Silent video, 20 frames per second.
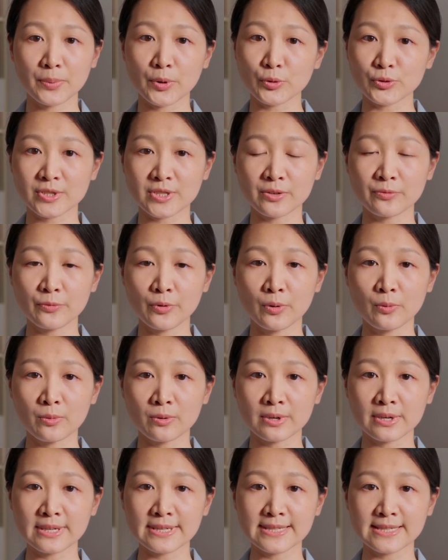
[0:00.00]
boastful
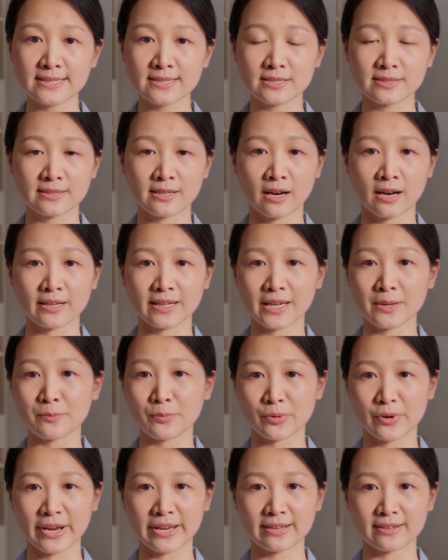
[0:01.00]
words to God in
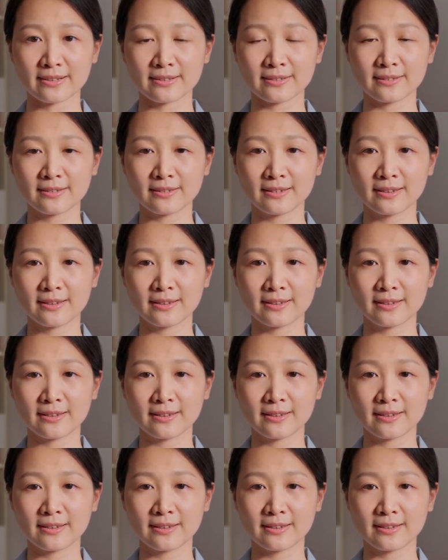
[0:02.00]
prayer.